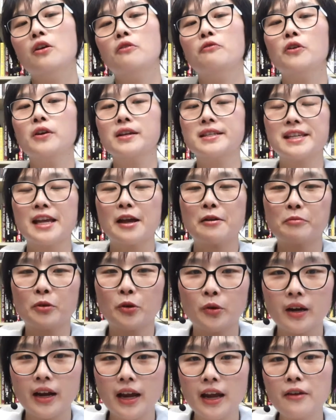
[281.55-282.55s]
For
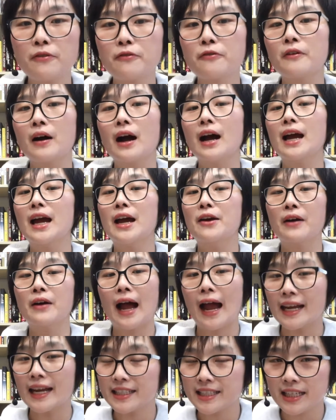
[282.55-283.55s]
example, if I have
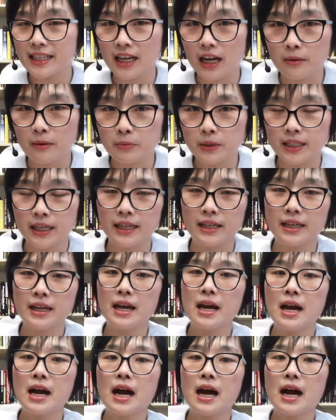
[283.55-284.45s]
an IT company,